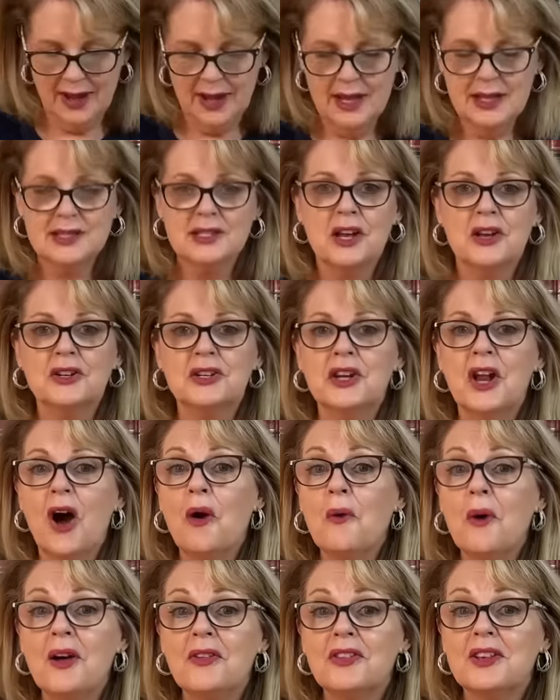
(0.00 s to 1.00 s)
So
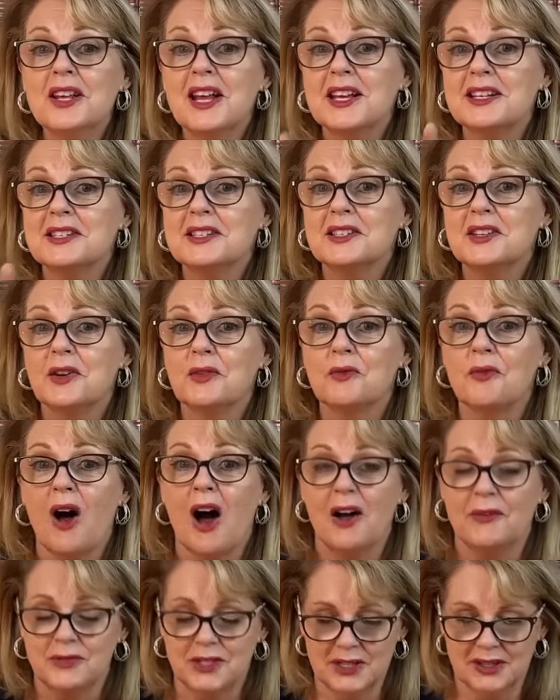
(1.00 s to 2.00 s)
no other guests had
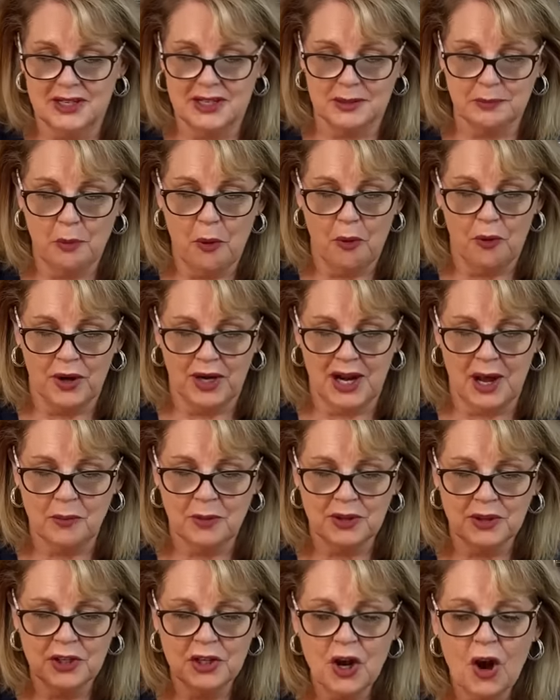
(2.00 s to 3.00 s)
arrived at this point, and
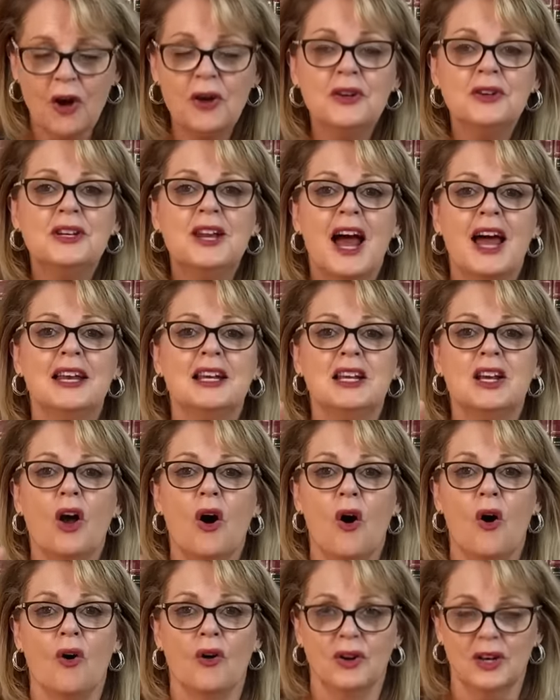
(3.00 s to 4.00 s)
with no nanny
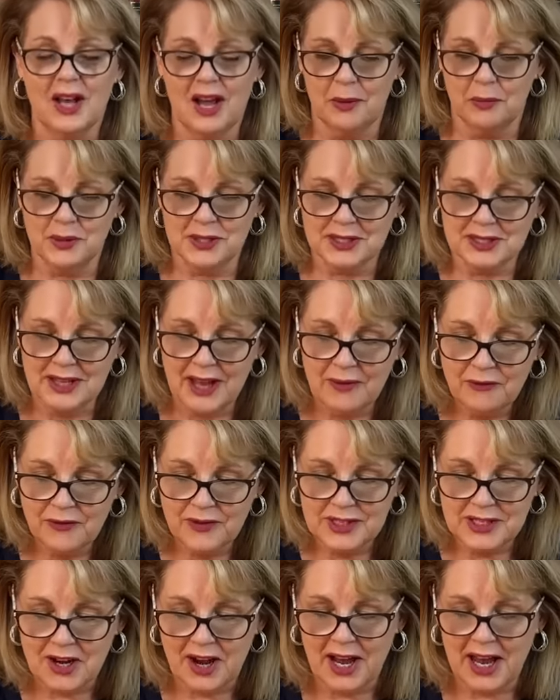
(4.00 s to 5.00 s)
on, it was left for
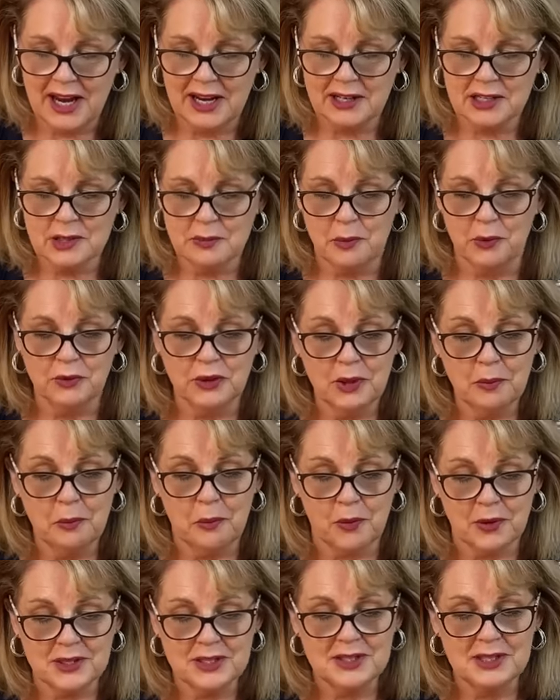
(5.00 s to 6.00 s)
Diana to put the
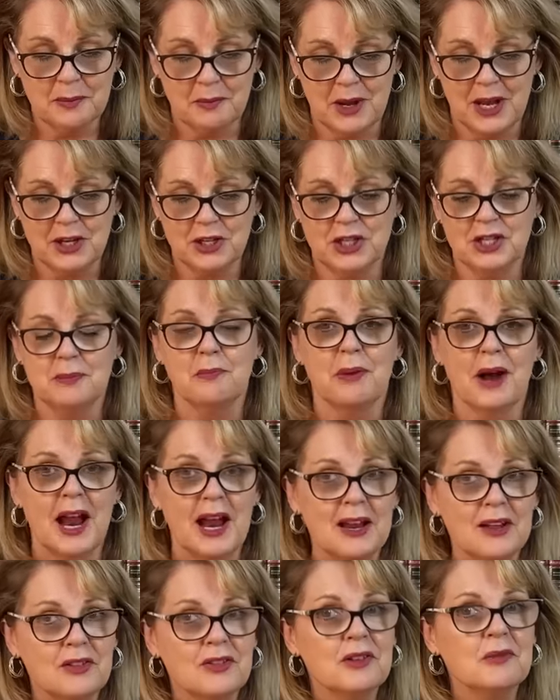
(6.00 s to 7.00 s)
boys to bed. She
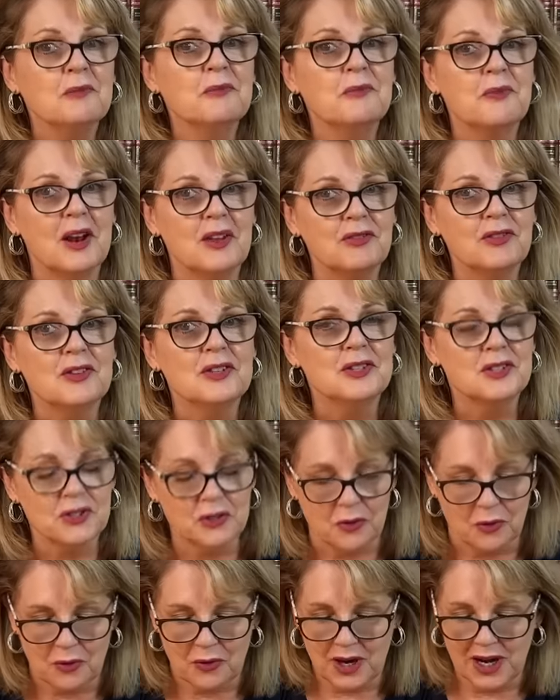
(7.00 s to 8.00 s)
bathed them, read the
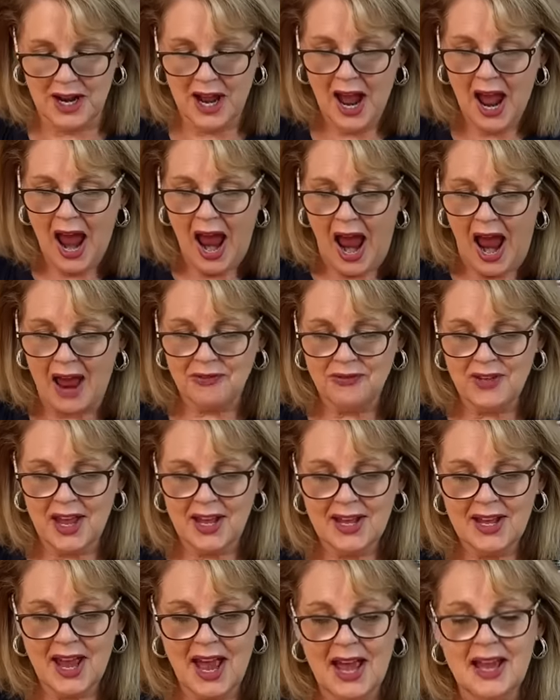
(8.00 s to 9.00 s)
story, and
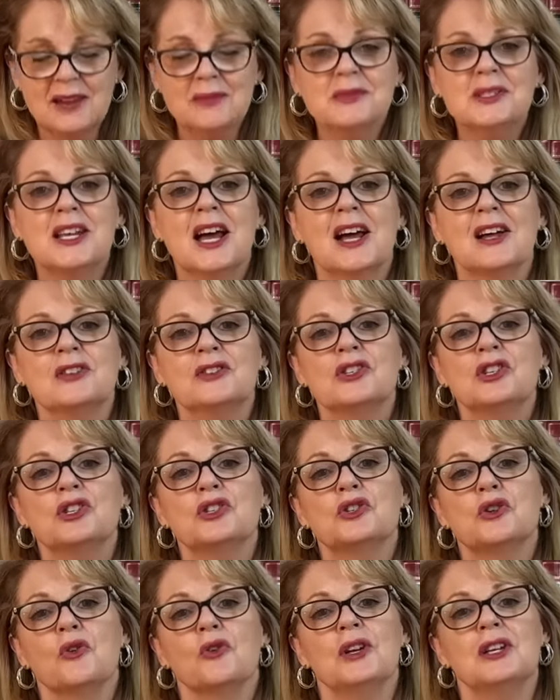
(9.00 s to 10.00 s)
then came down to
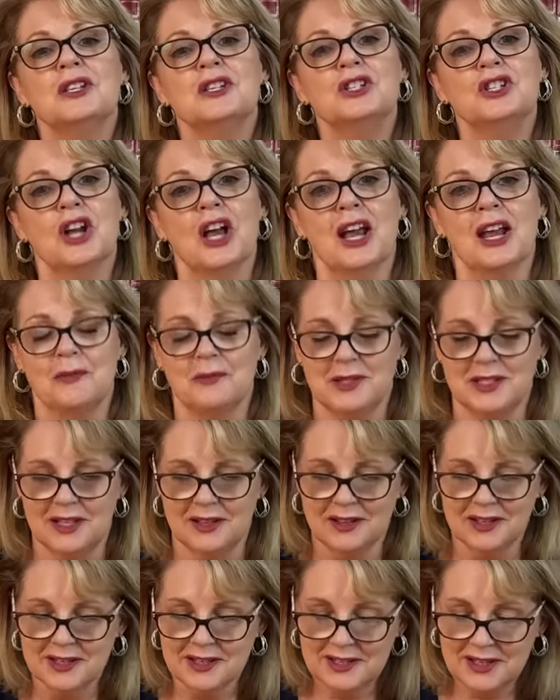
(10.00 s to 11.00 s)
join James
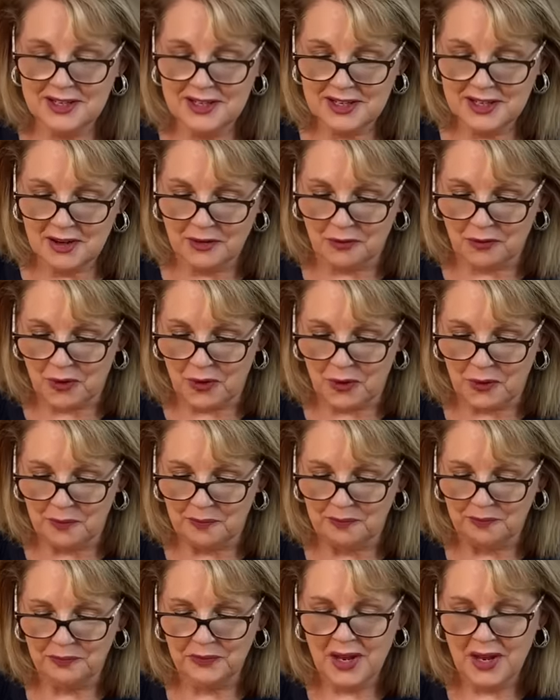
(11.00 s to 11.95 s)
in the sitting room.